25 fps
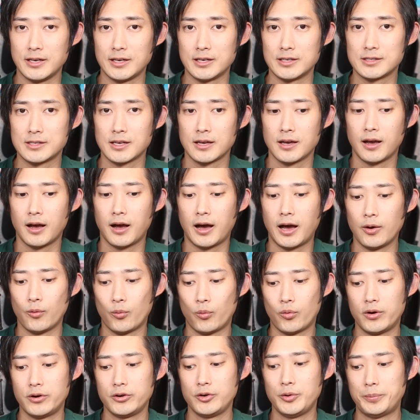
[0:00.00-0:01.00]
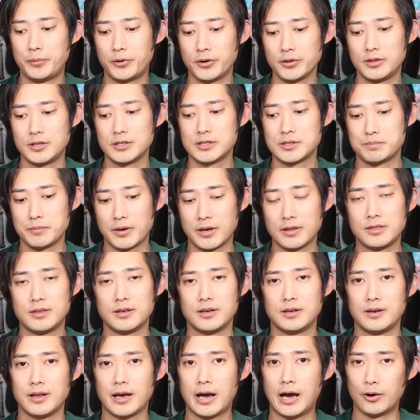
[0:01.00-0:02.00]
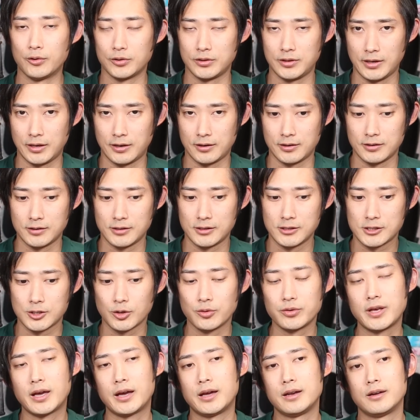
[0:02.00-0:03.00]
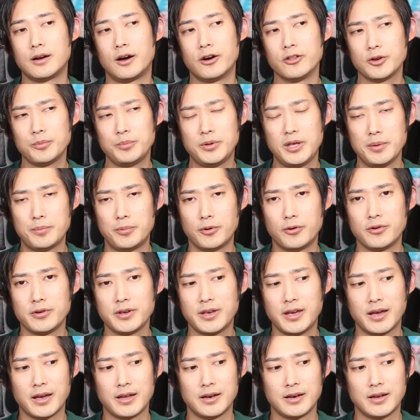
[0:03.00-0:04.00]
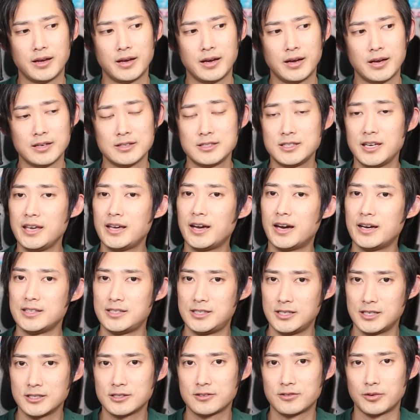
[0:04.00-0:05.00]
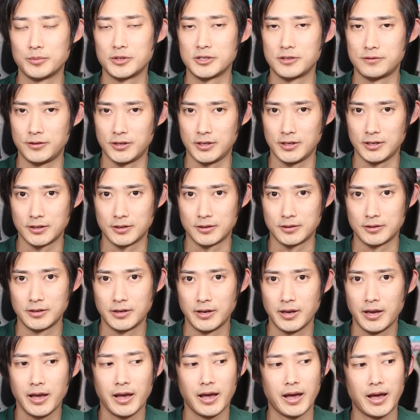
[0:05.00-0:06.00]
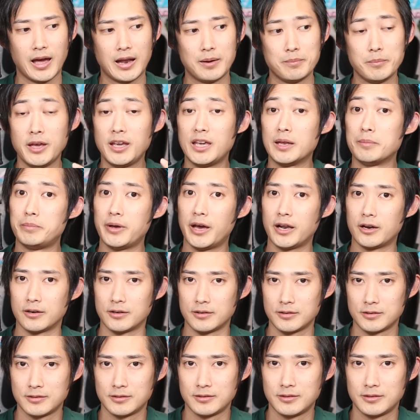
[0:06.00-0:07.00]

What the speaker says: is I want to put this method out there so that other people can take ideas from this video and make it better,